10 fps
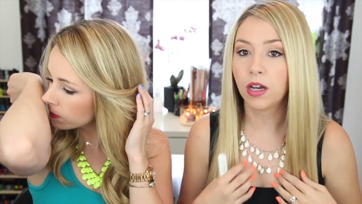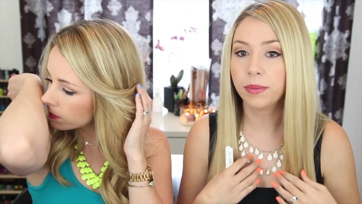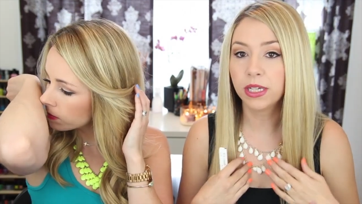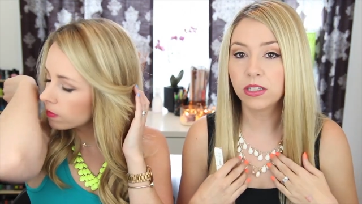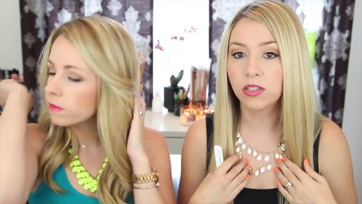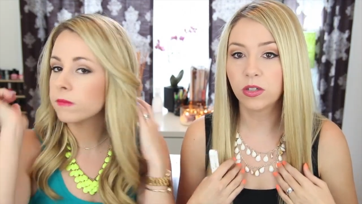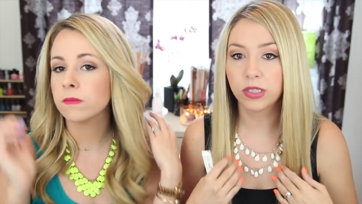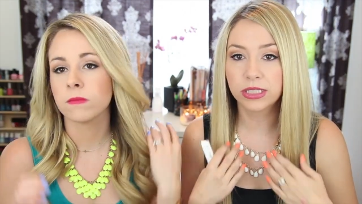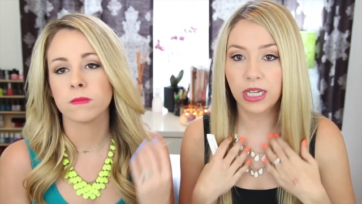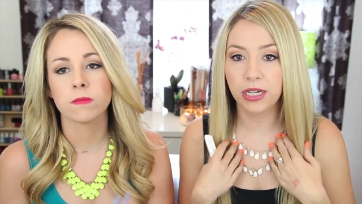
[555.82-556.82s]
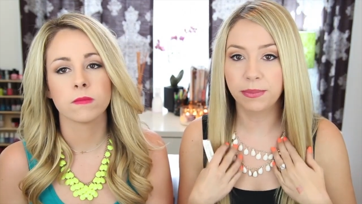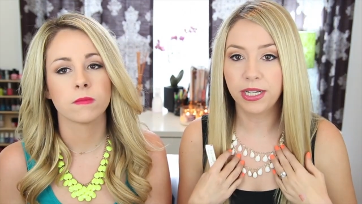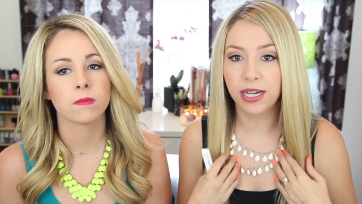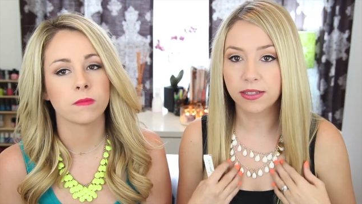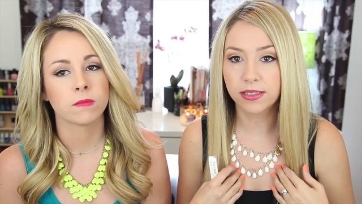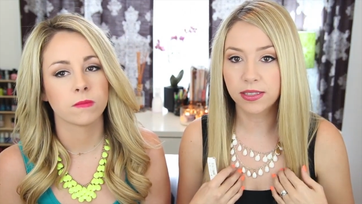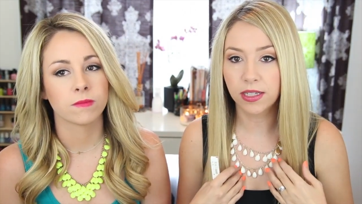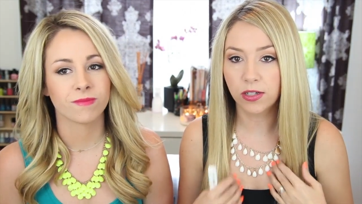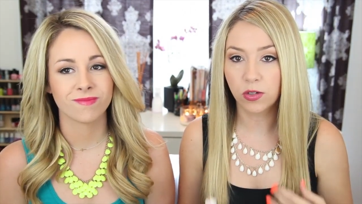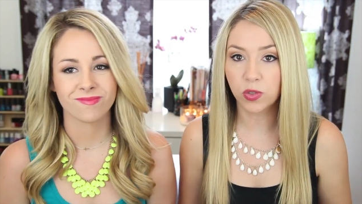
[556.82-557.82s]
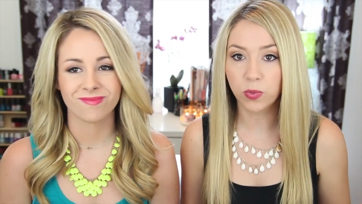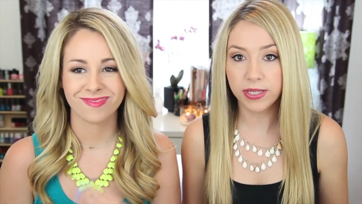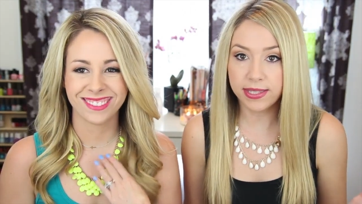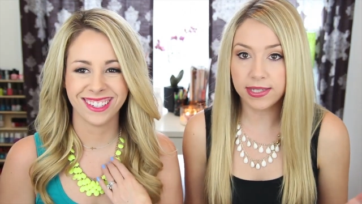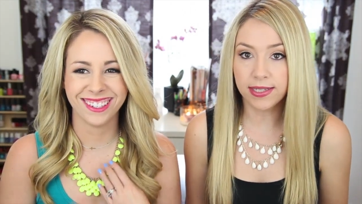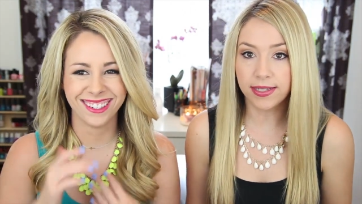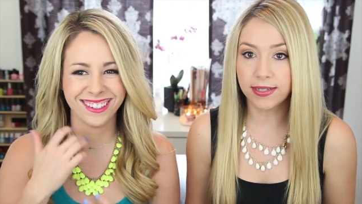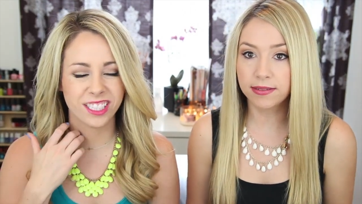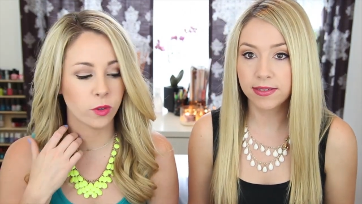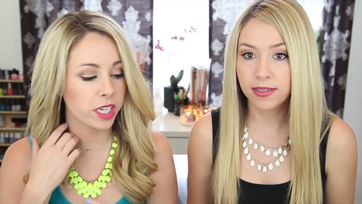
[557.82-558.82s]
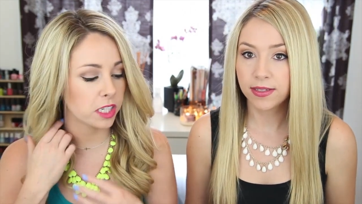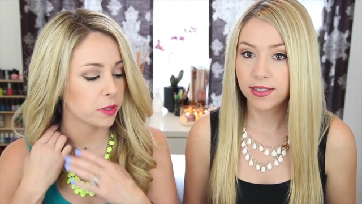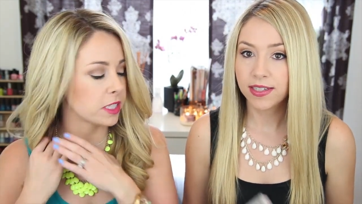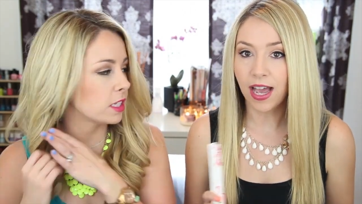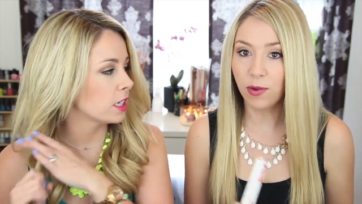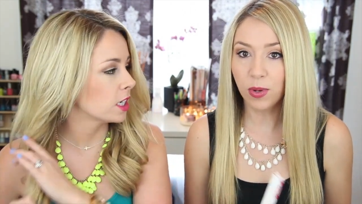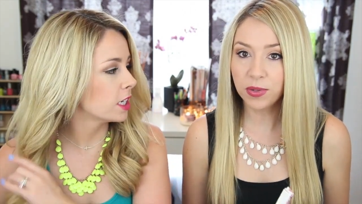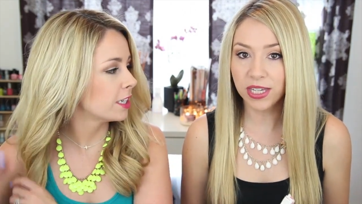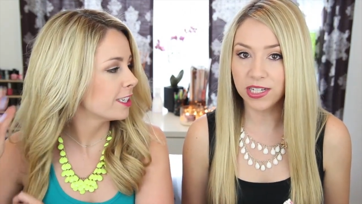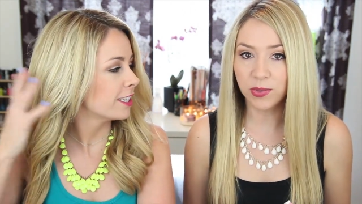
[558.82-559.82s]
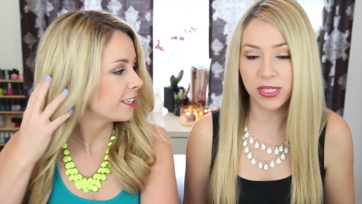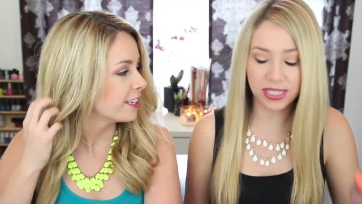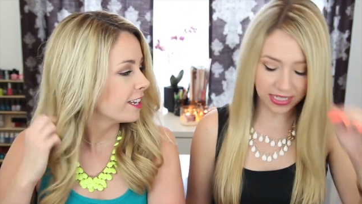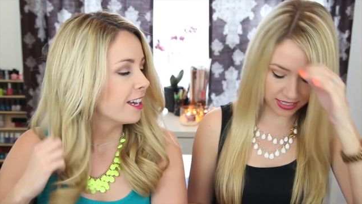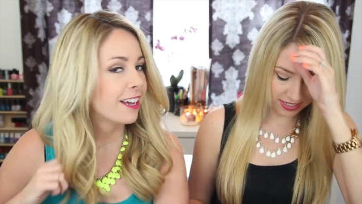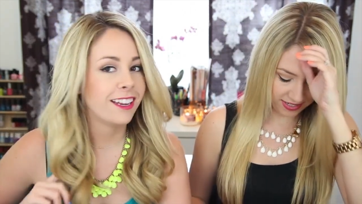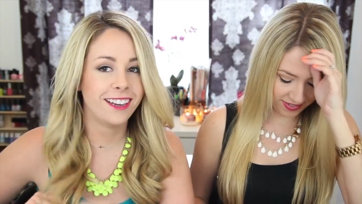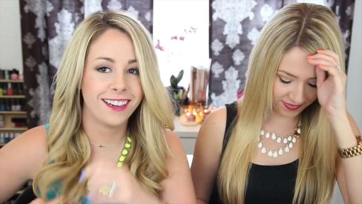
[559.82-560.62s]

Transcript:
Speaker 1: I'm getting so excited. My necklace is getting all twisted. Don't get it twisted. I won't get it twisted.